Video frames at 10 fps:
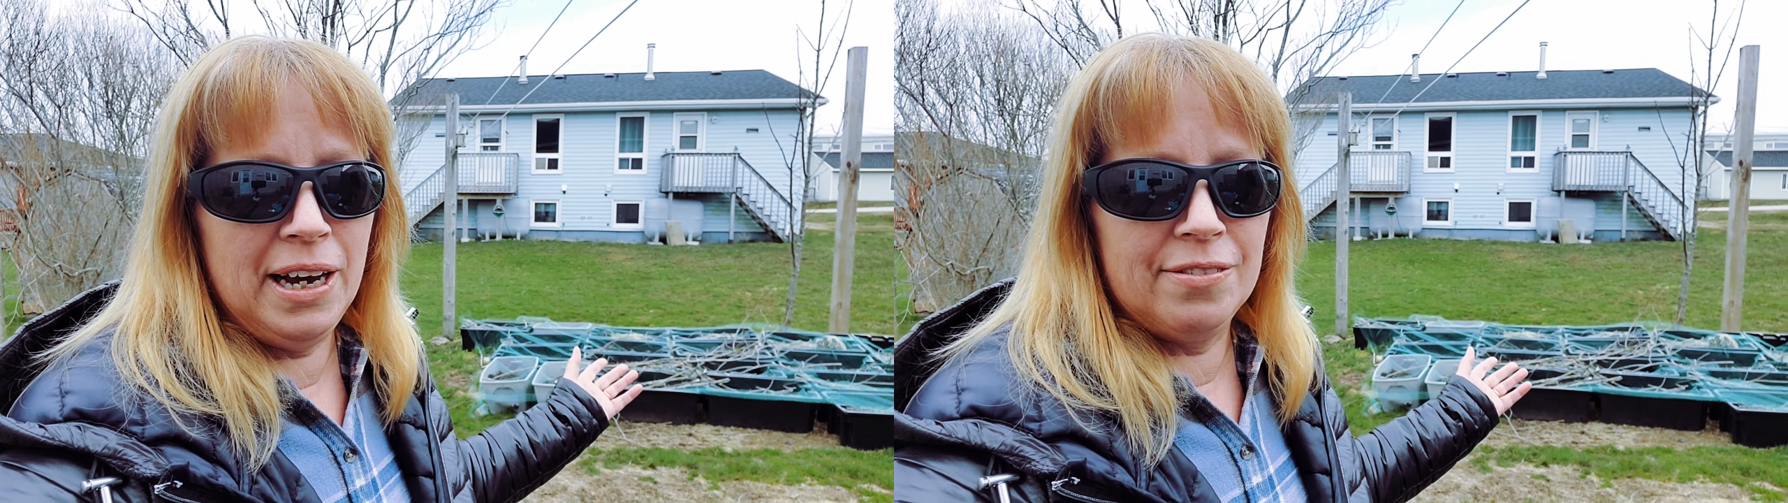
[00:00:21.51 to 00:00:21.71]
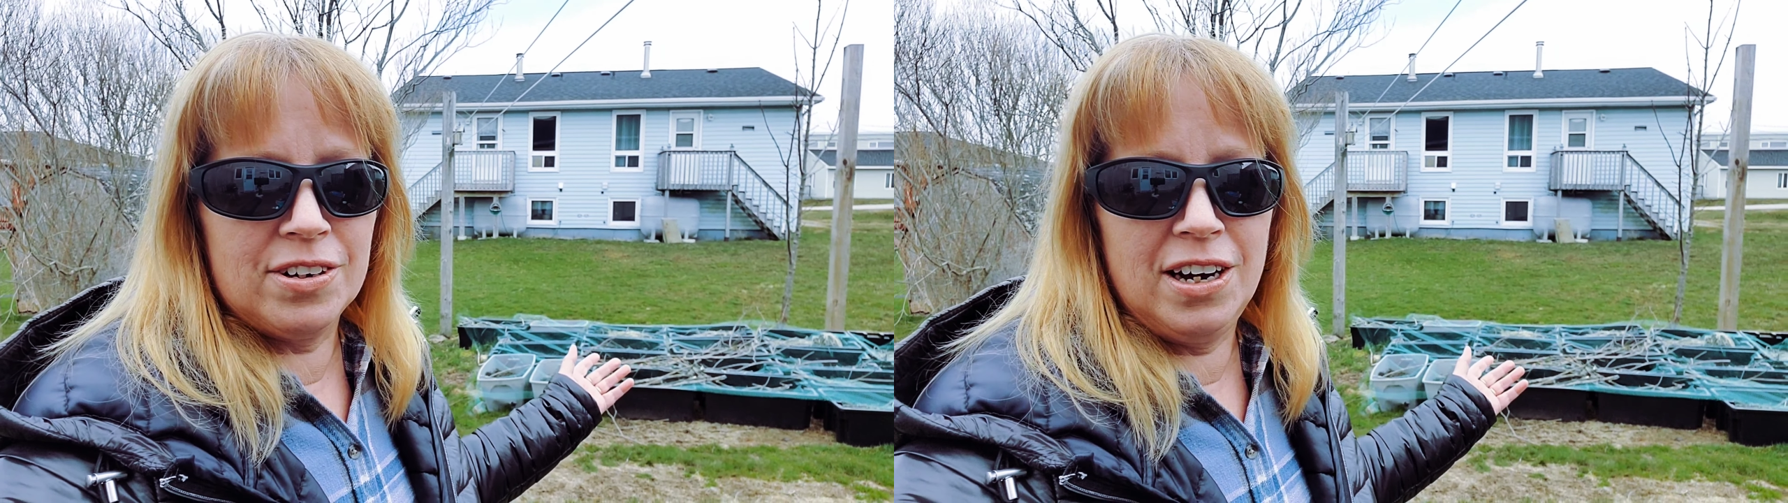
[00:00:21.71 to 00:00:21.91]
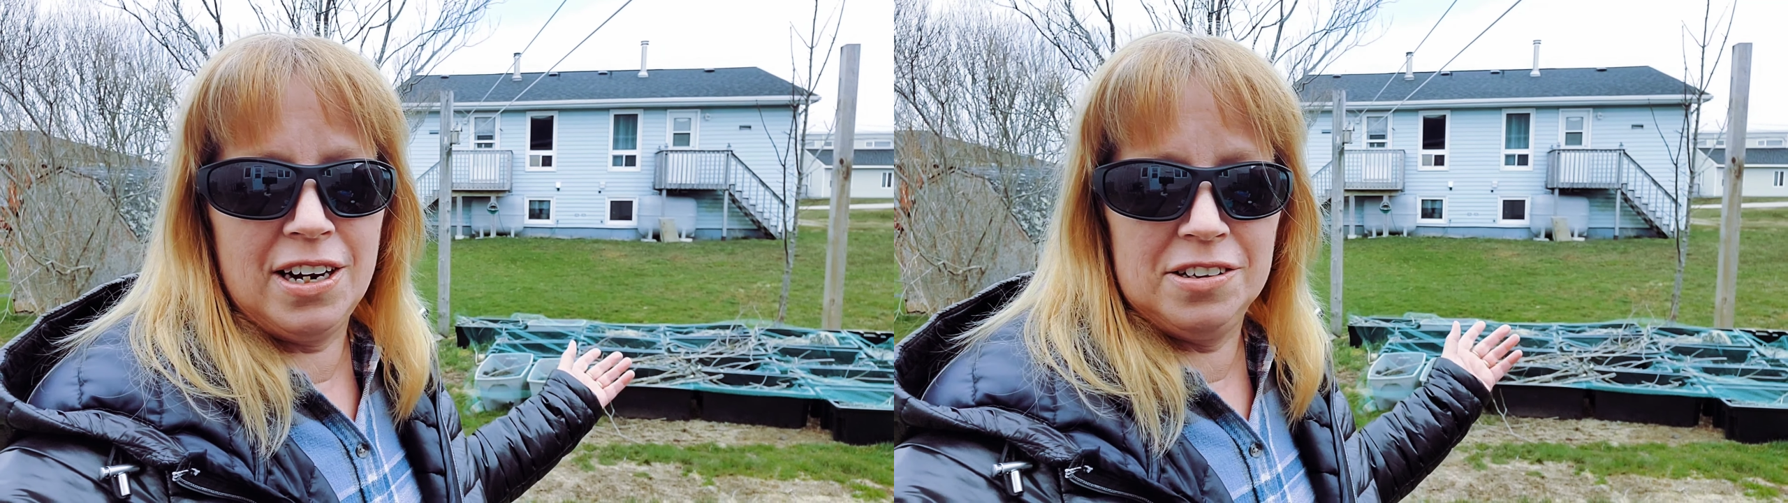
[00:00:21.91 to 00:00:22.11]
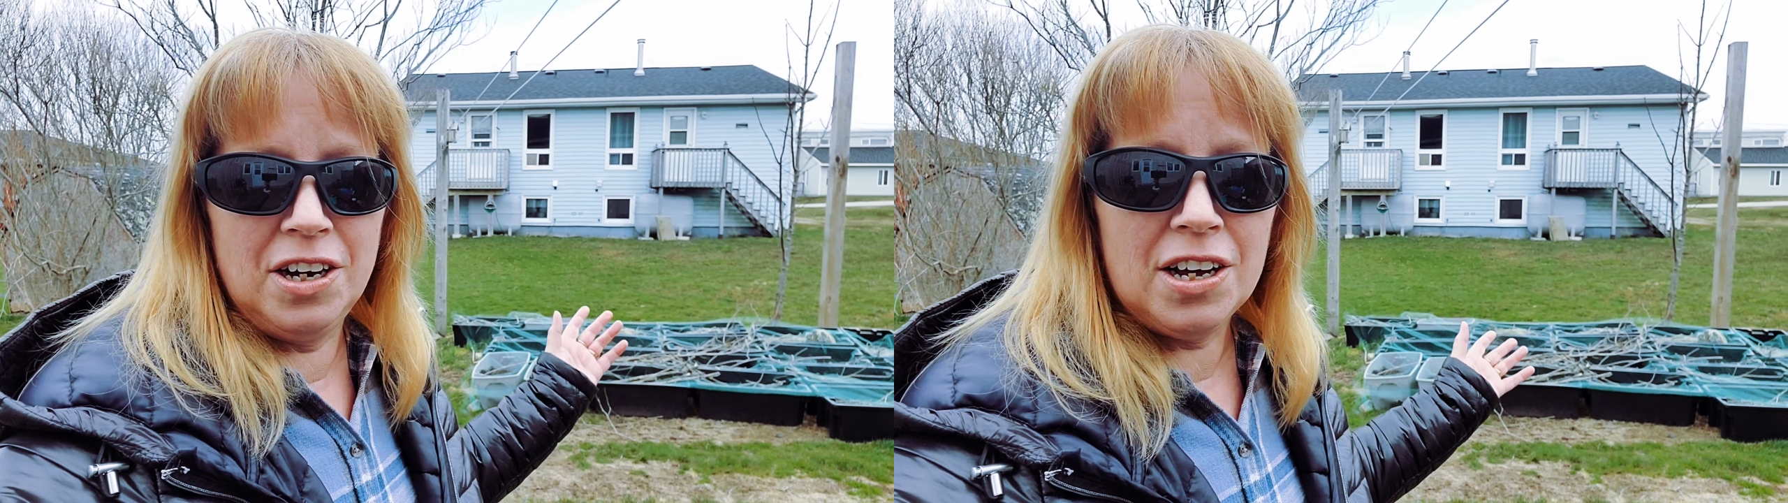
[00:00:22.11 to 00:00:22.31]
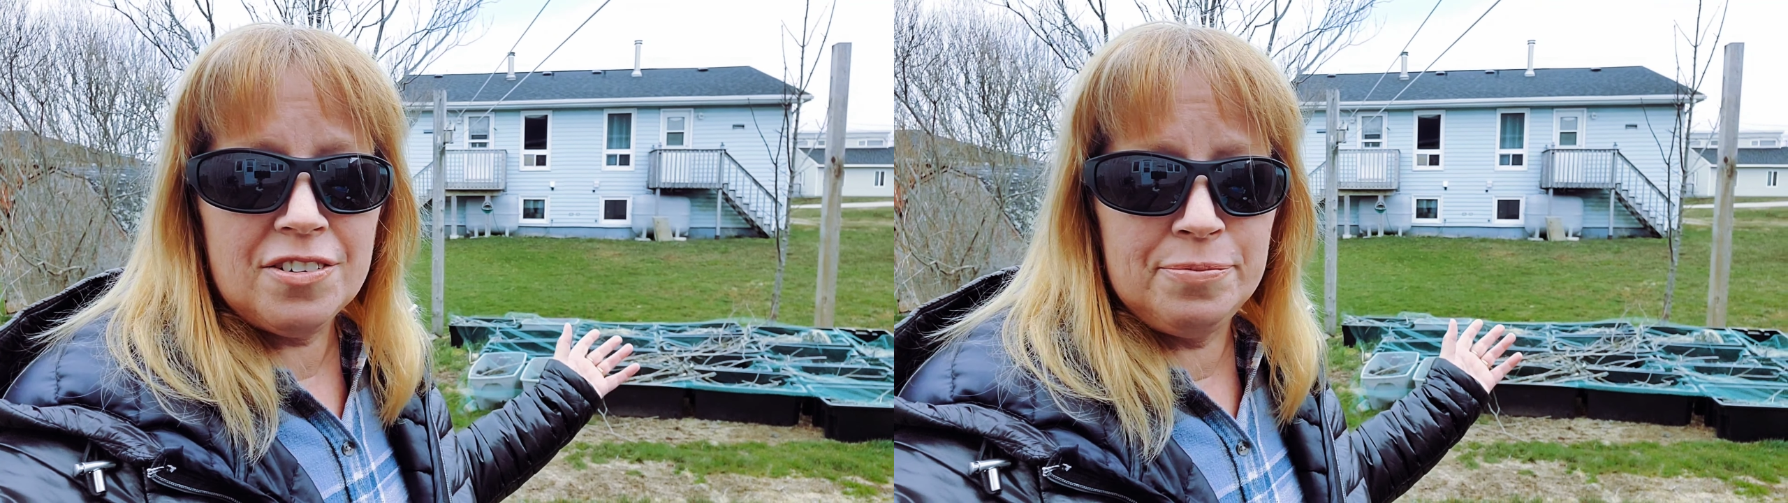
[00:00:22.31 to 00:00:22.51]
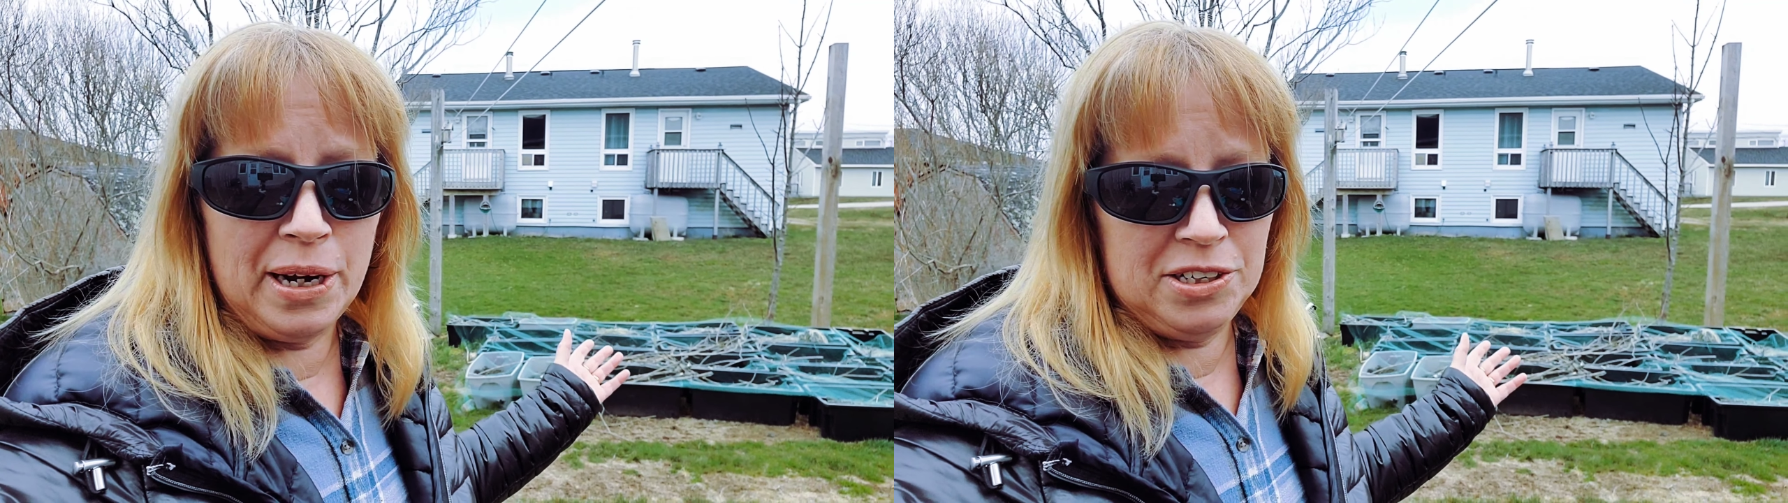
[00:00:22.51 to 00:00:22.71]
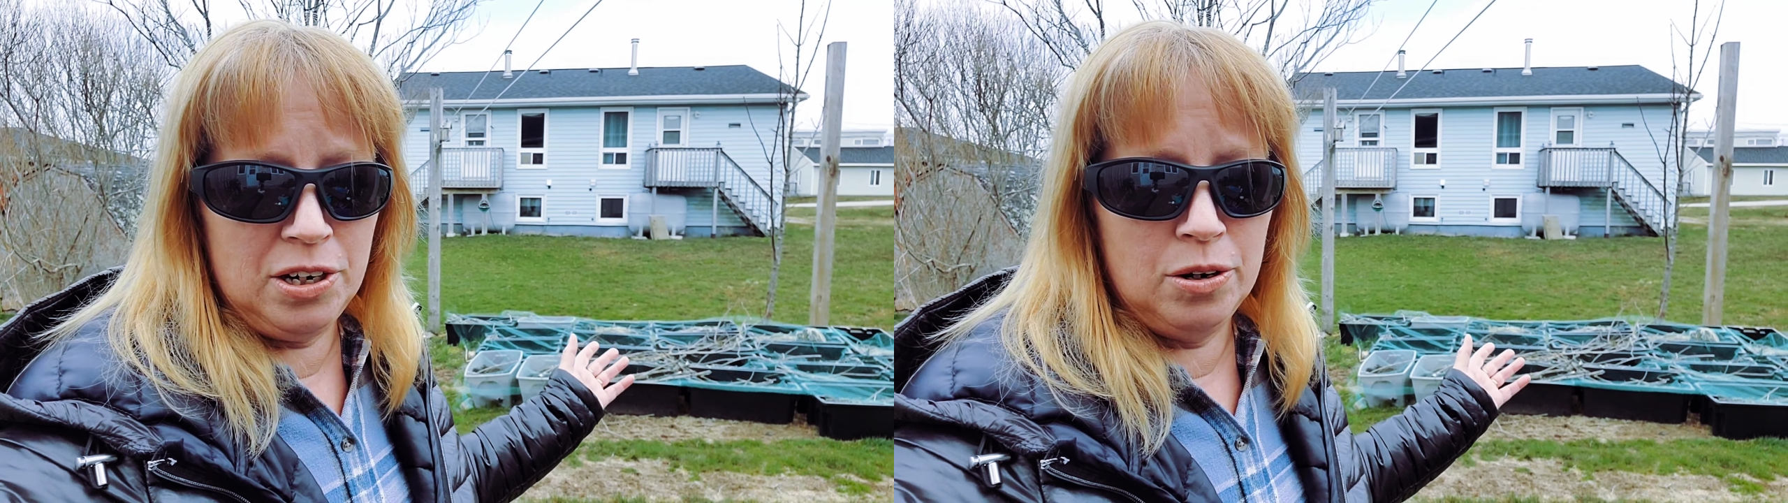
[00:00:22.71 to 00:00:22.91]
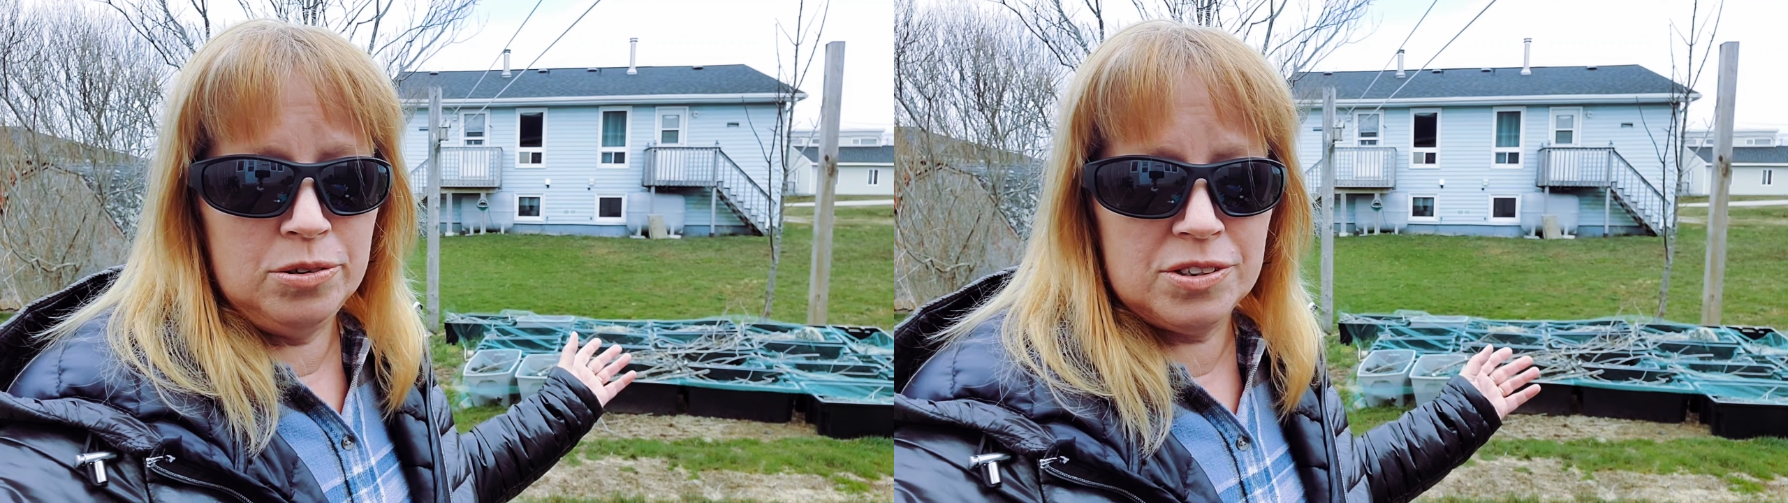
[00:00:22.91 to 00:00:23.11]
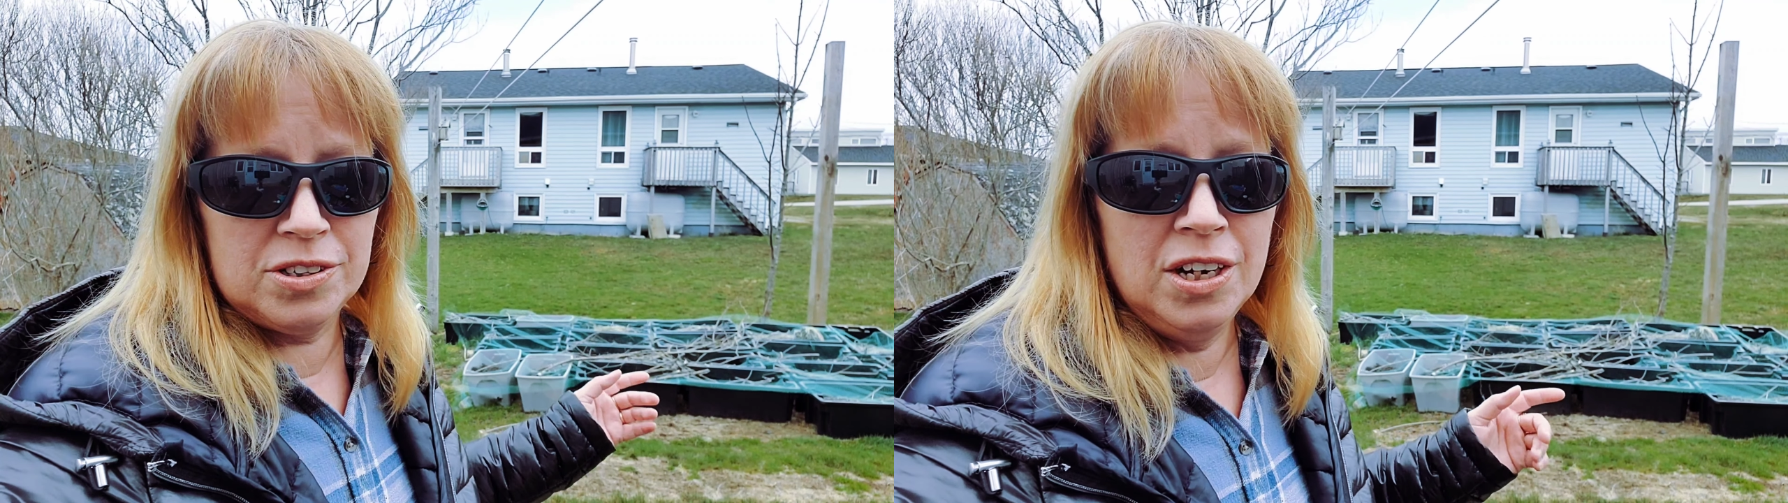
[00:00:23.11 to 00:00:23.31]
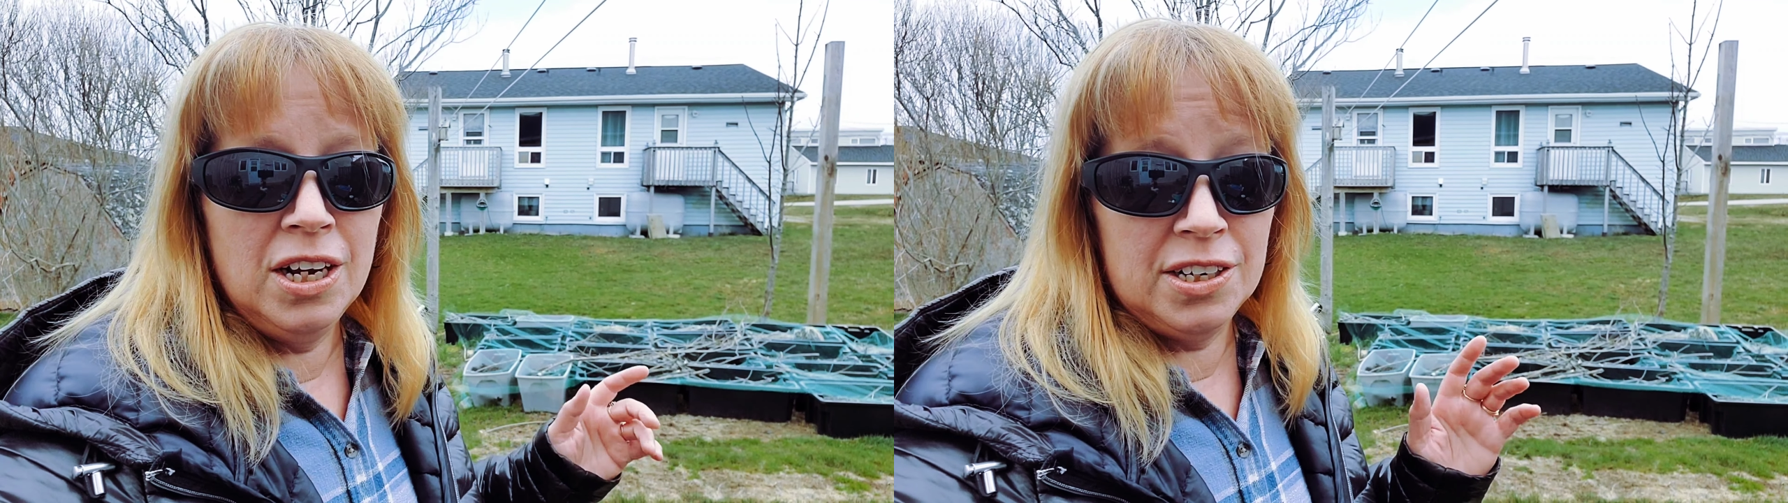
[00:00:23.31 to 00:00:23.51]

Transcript: I've got a lot of my totes,